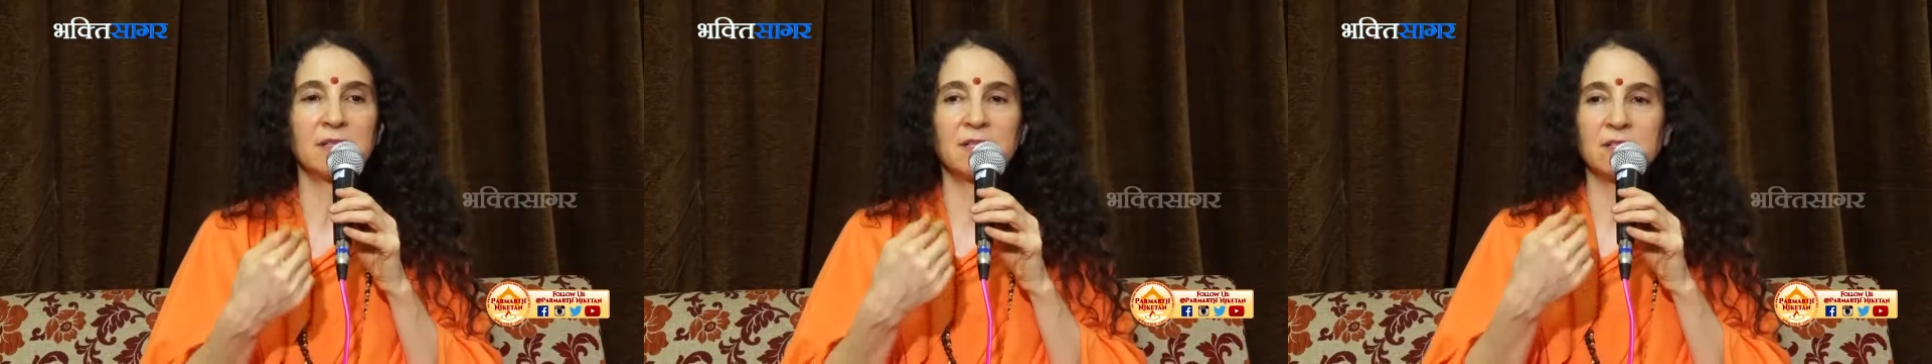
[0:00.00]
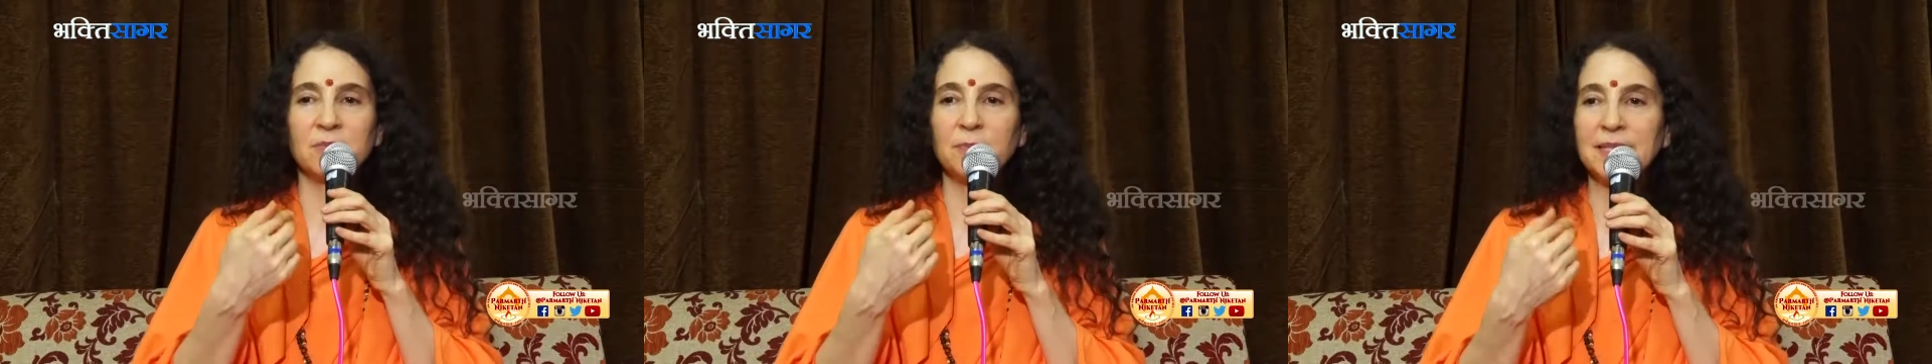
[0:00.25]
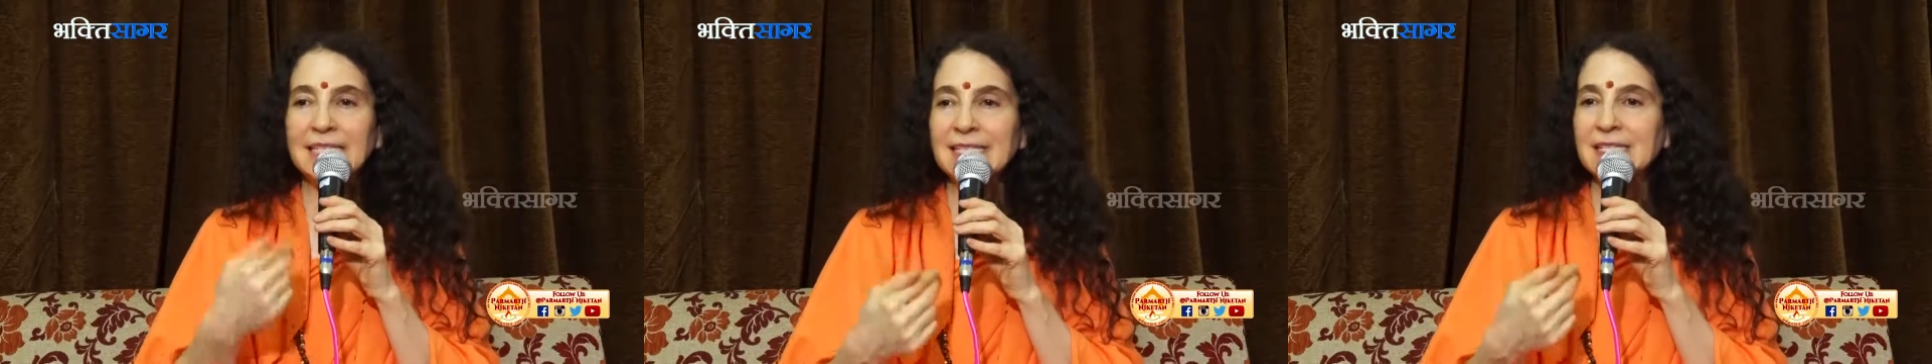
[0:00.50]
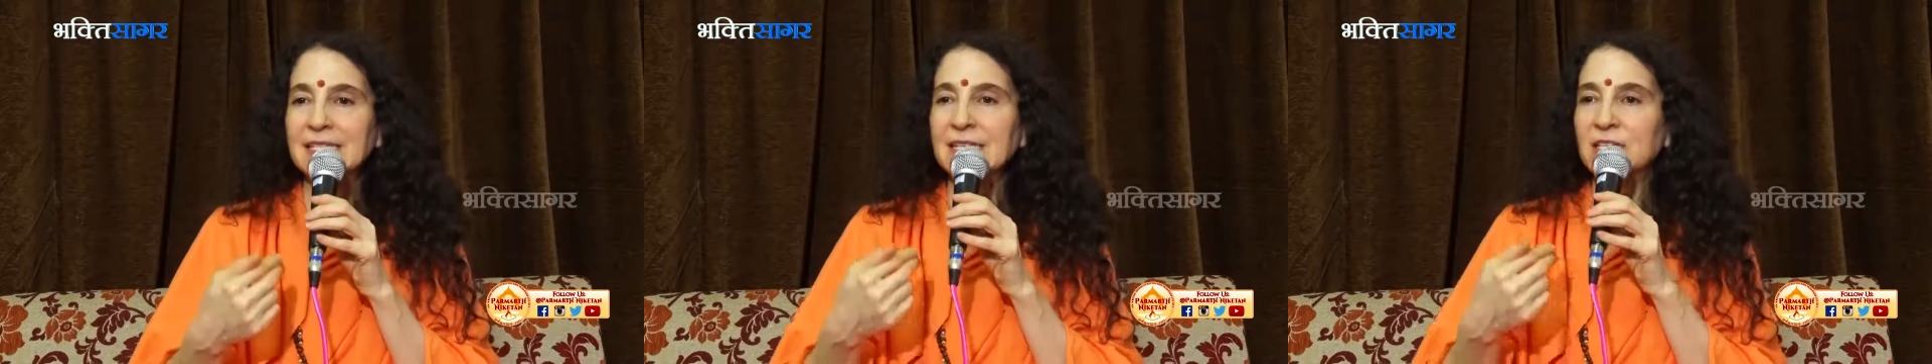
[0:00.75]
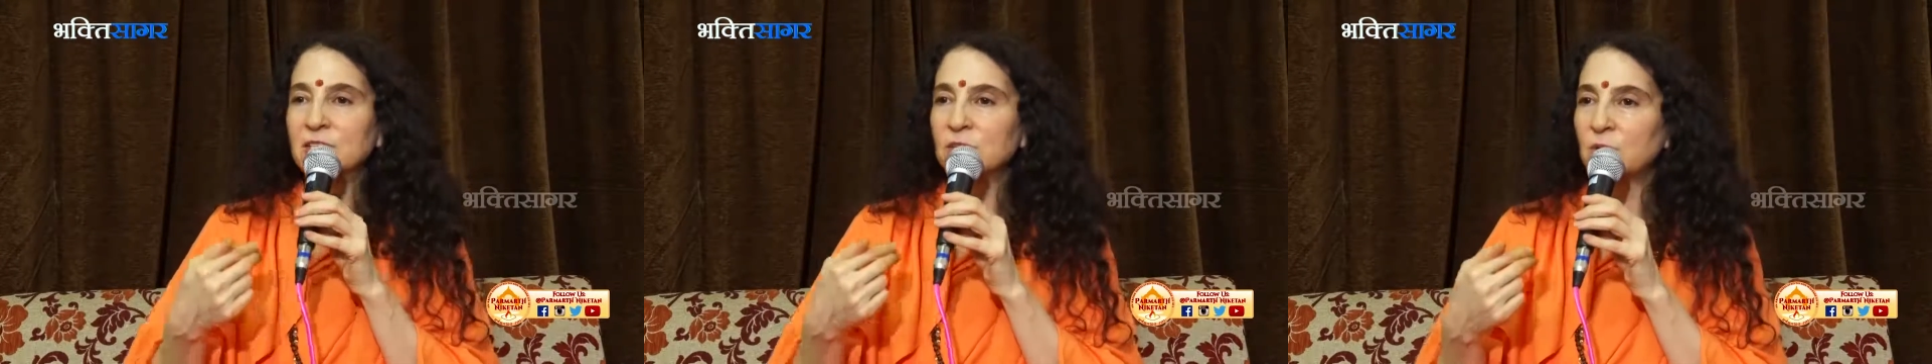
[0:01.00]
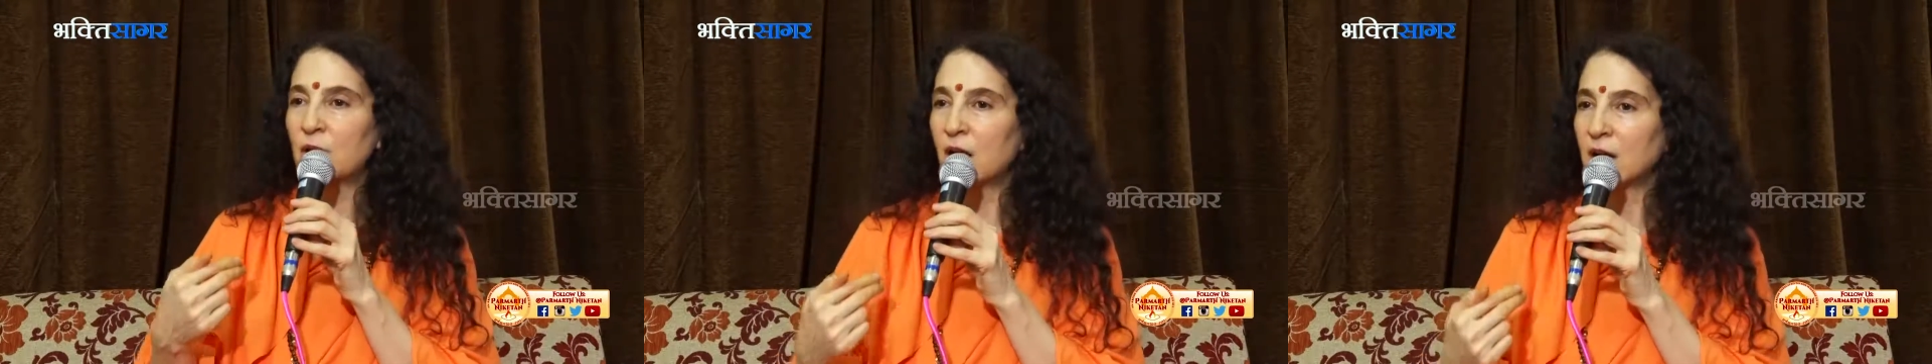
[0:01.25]
it is pleasing
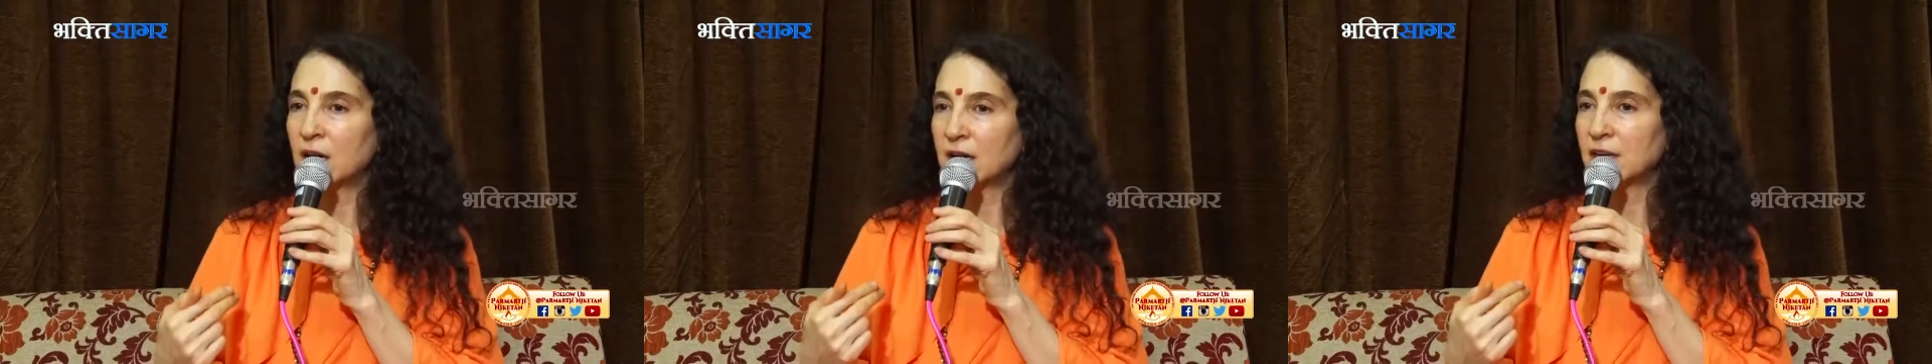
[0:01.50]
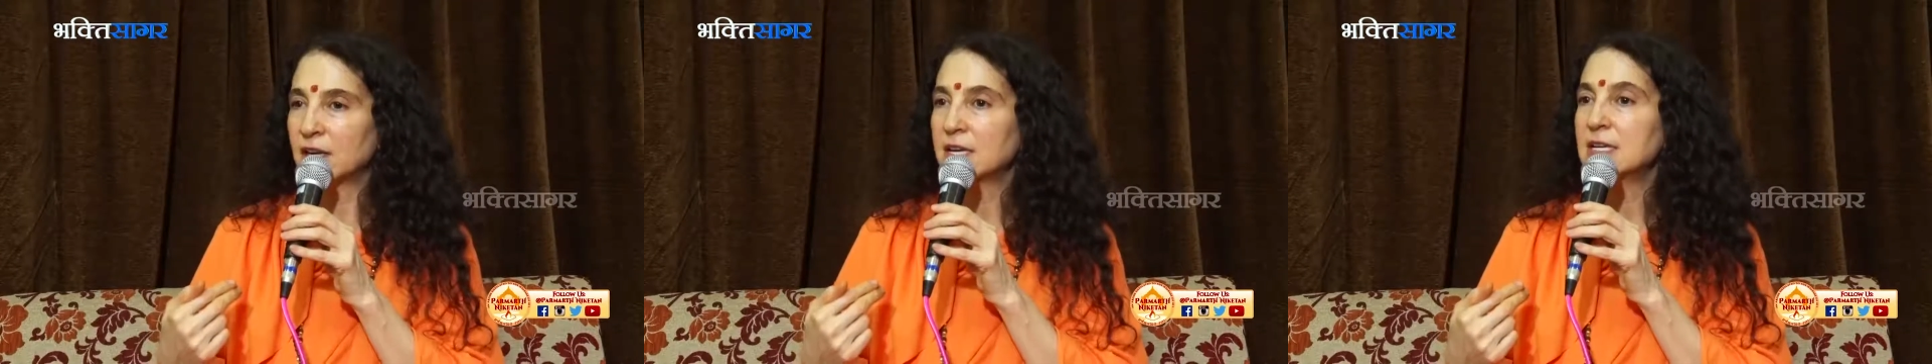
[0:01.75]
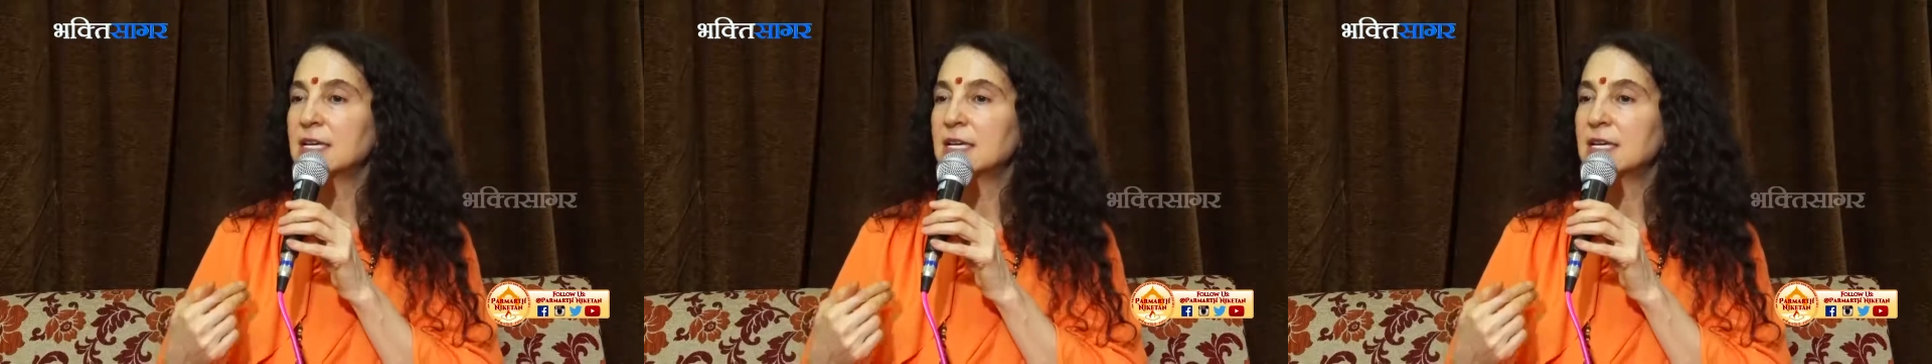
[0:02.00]
to God